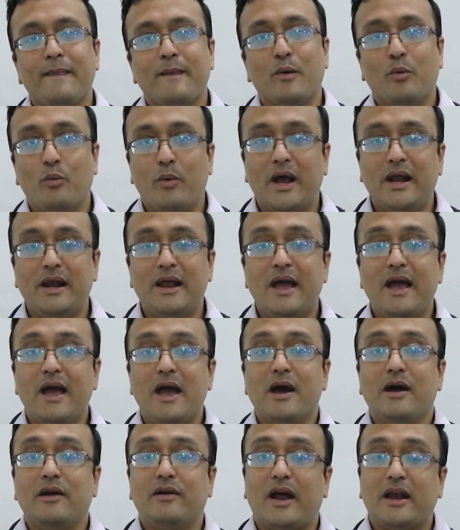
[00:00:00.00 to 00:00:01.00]
Well,
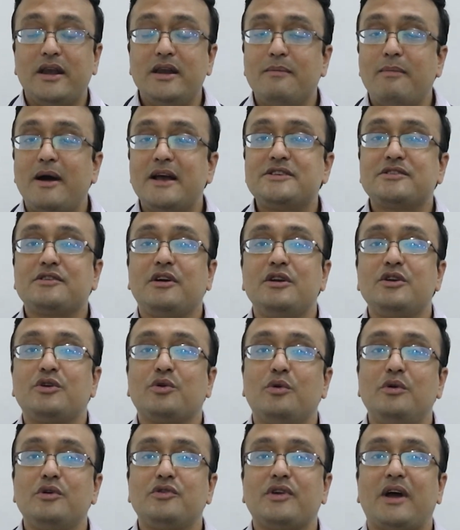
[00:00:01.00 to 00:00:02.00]
randomized
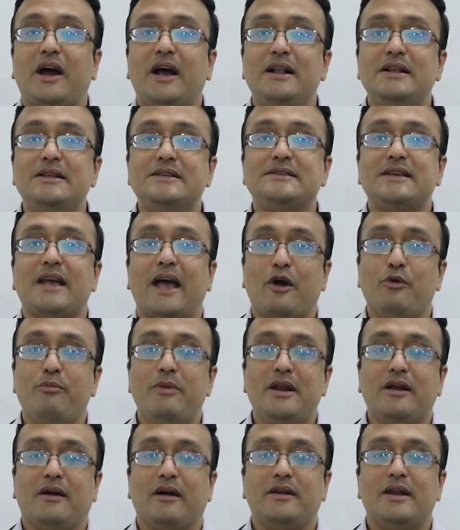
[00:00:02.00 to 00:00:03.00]
controlled trials have
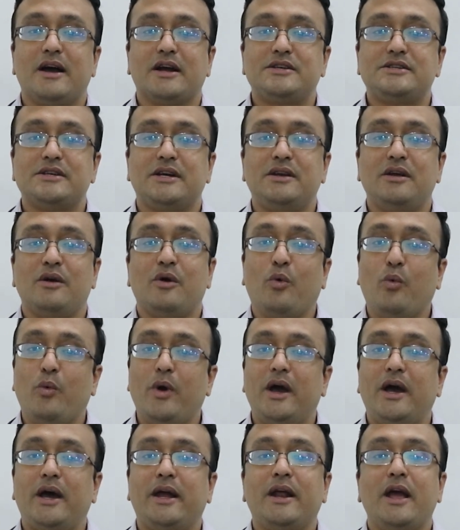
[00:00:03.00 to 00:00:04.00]
been conducted
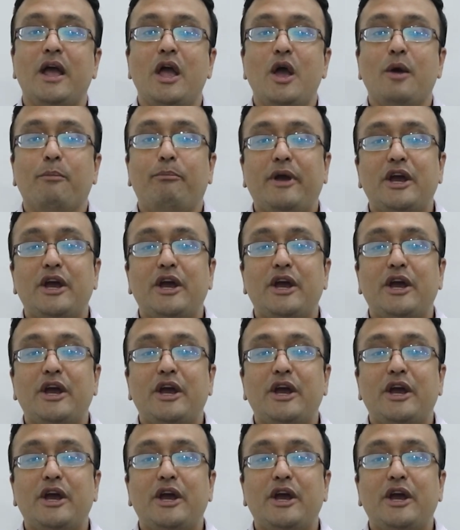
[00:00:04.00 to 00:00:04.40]
where